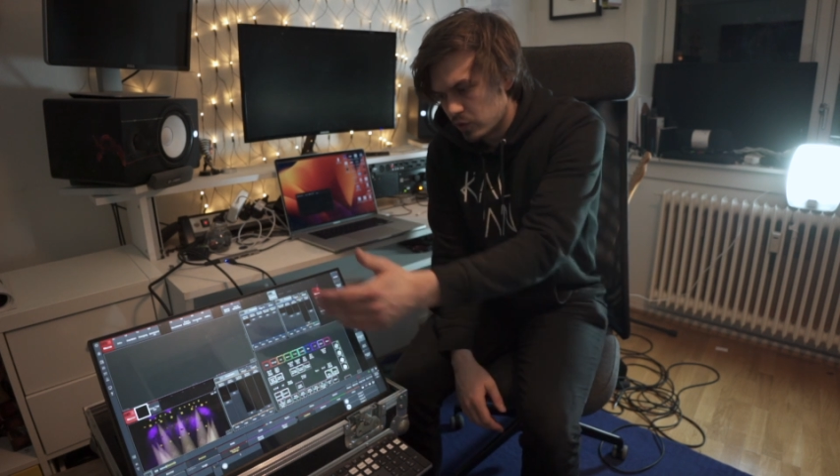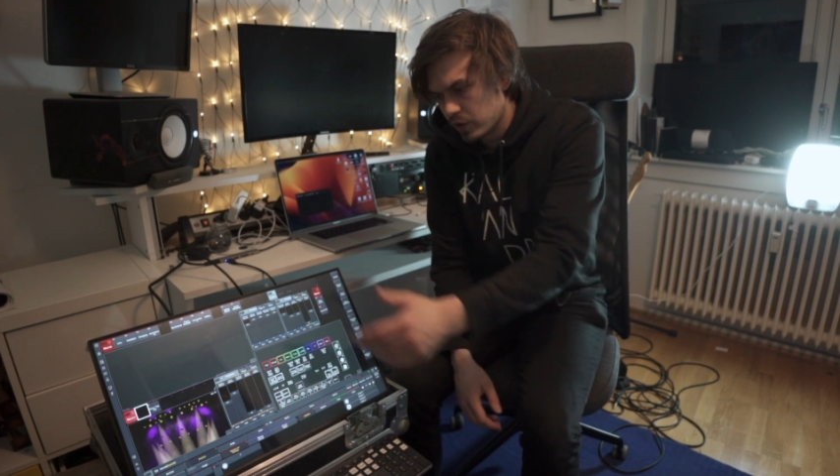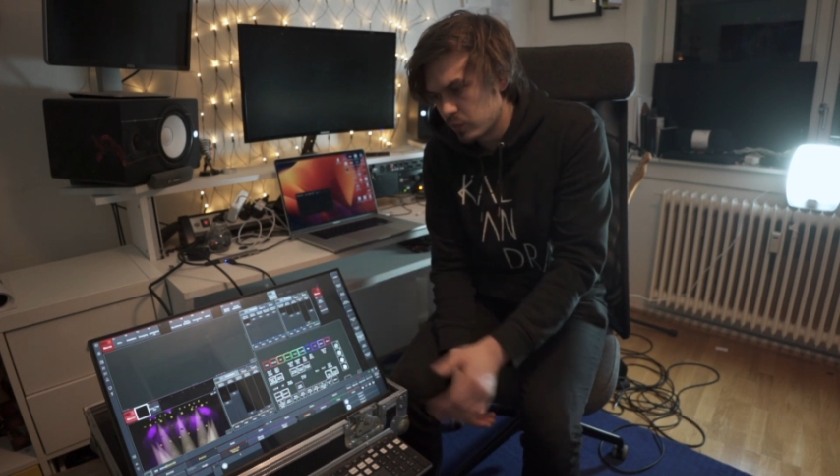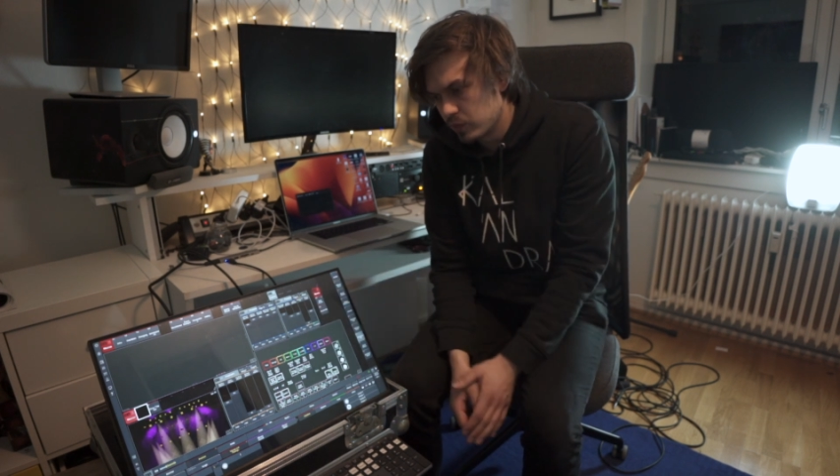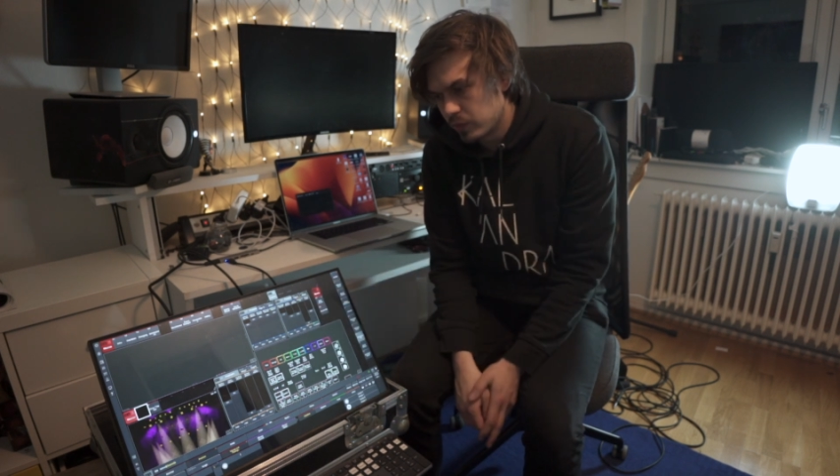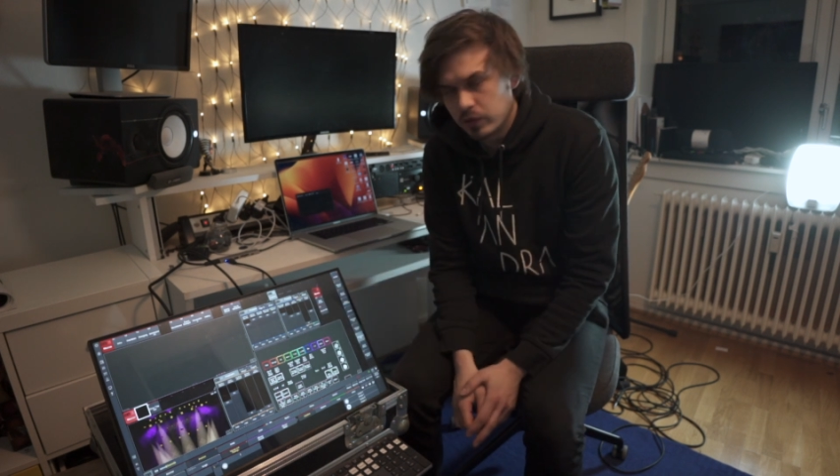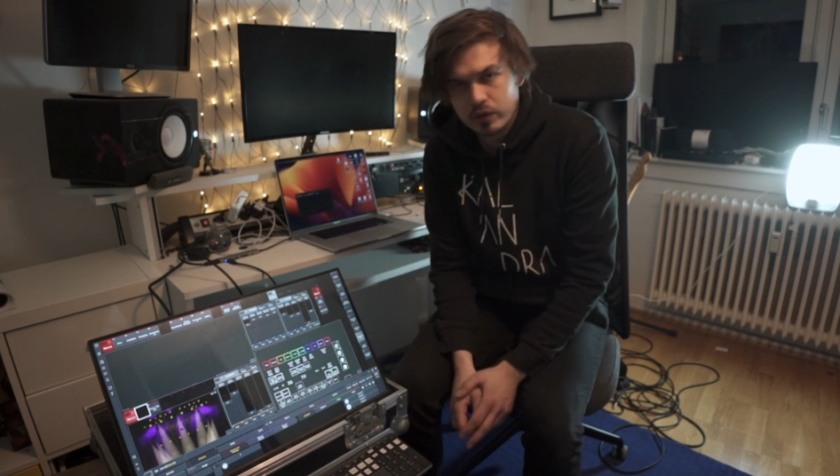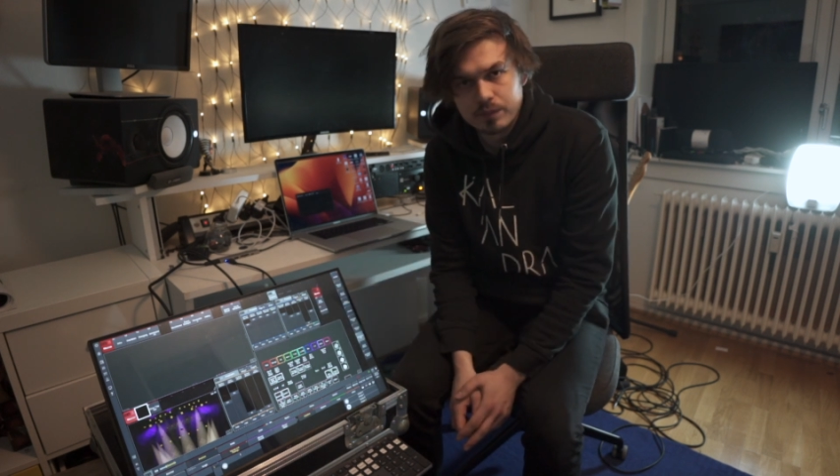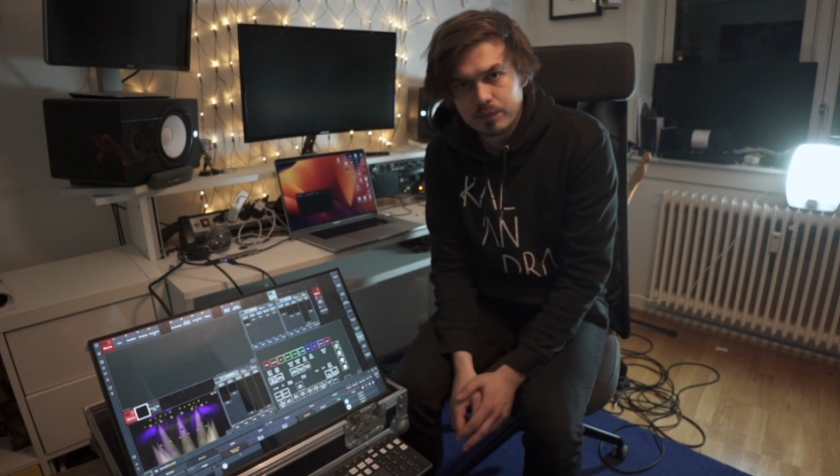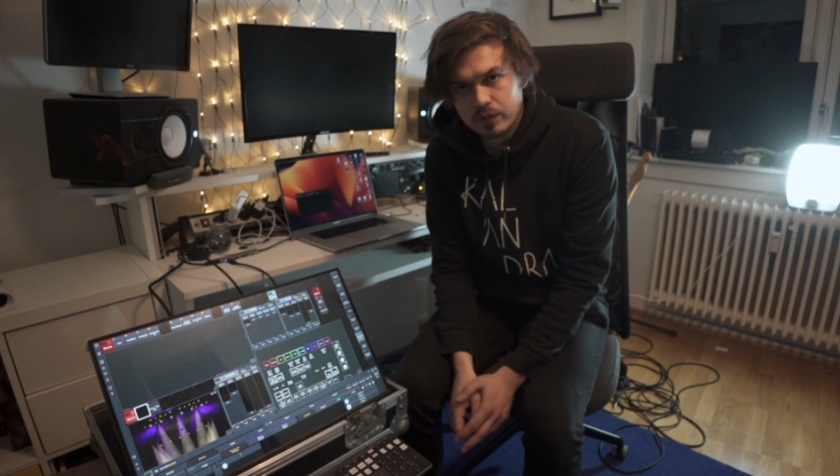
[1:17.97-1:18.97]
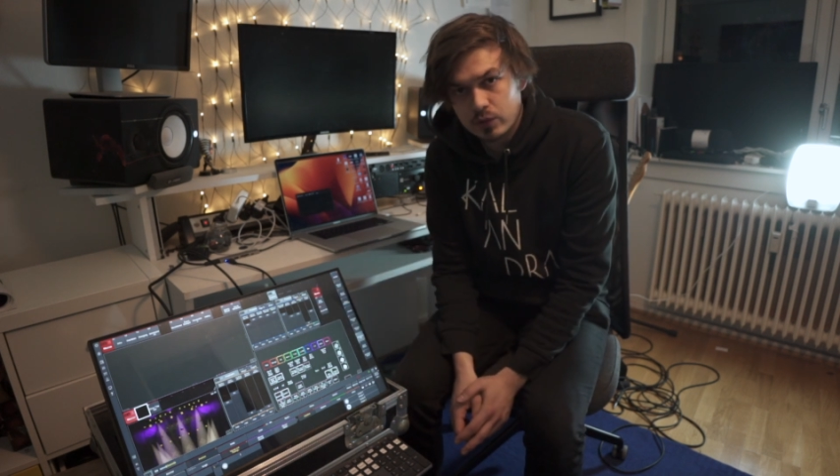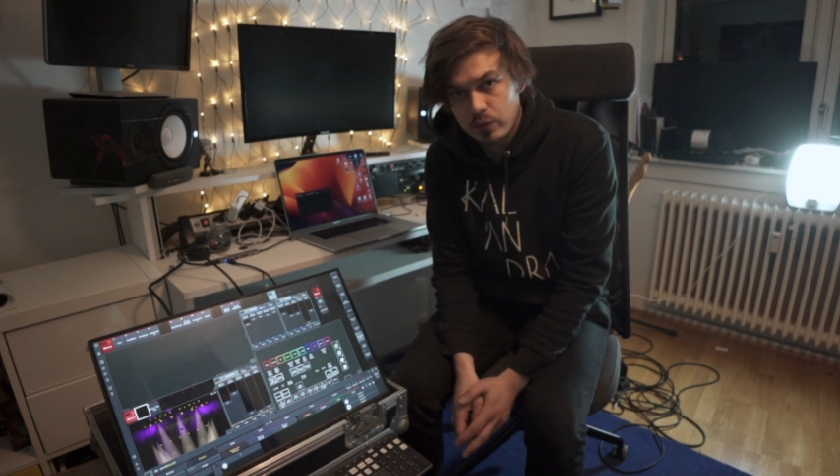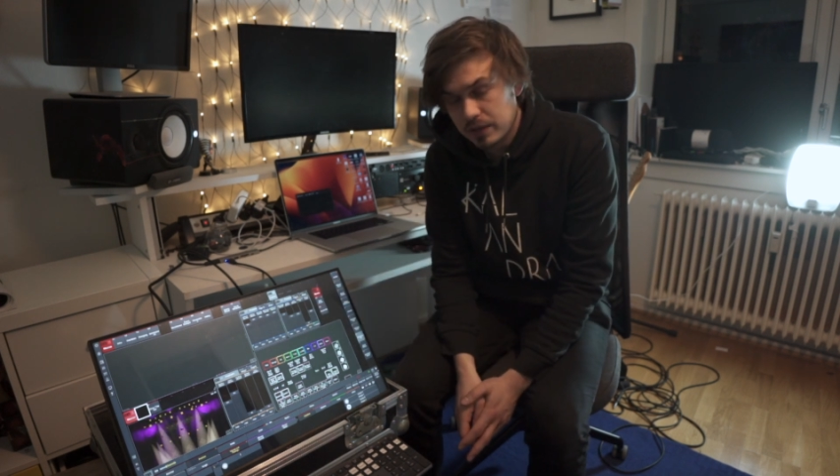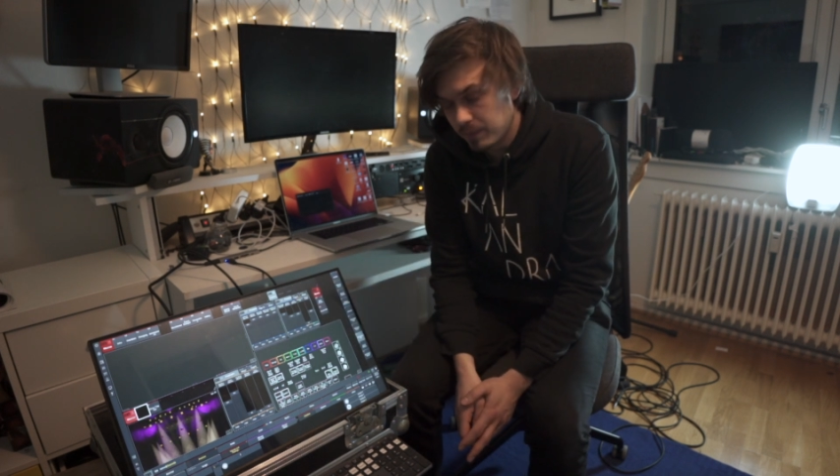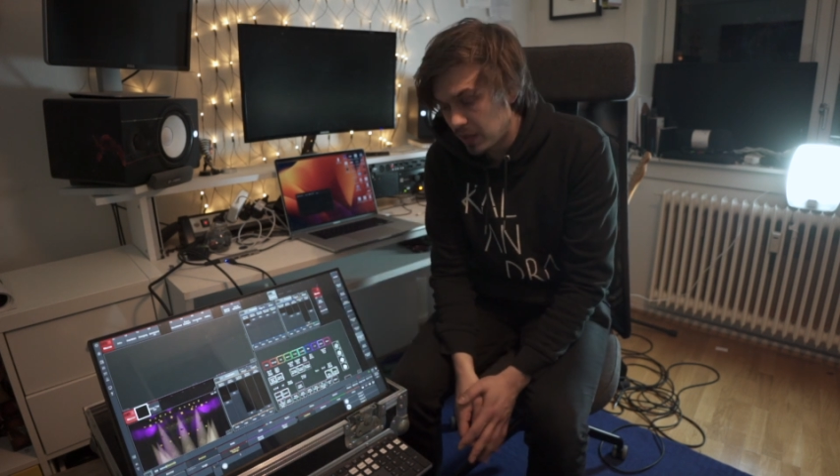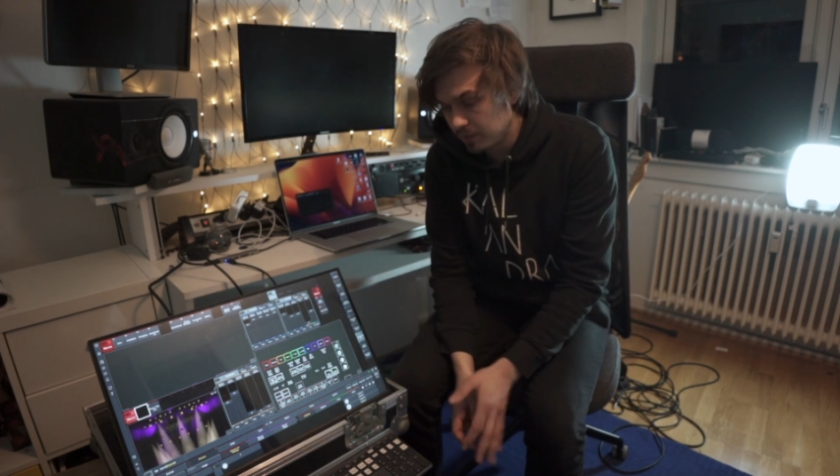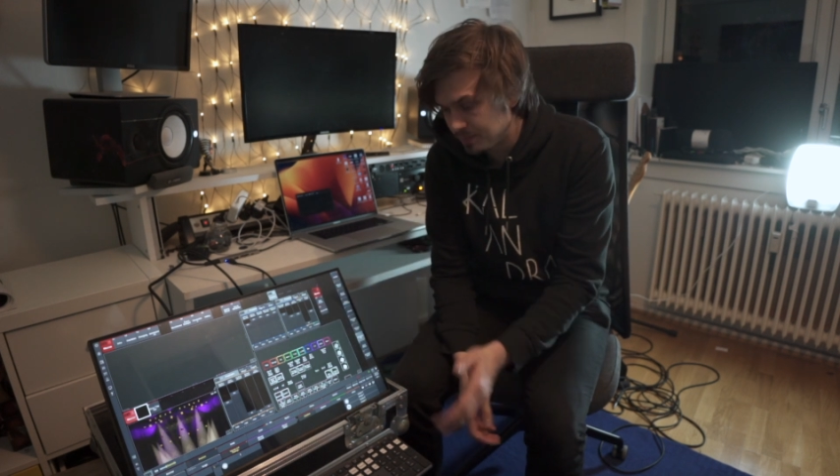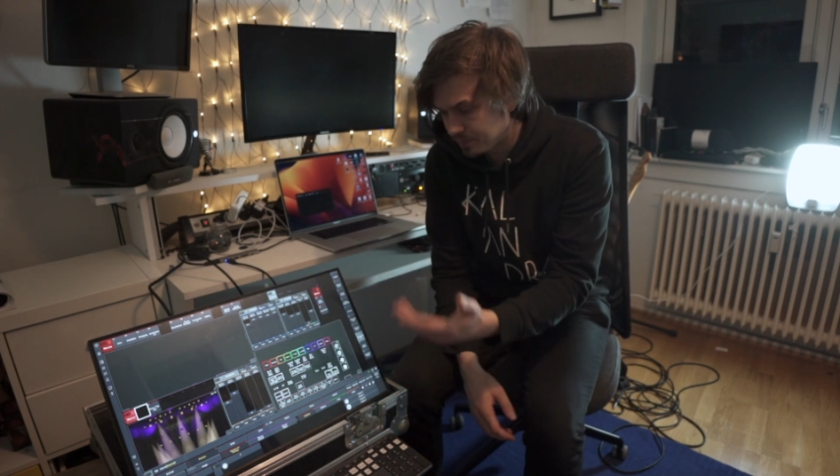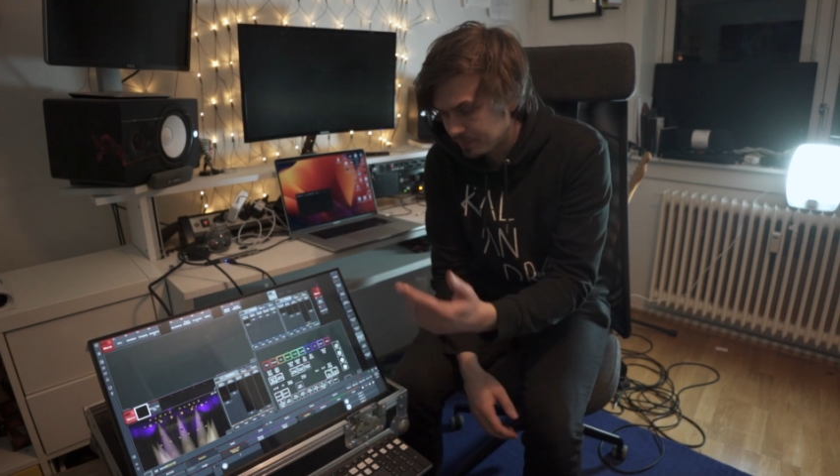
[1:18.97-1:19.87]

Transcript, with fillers: driver for the, the screen. And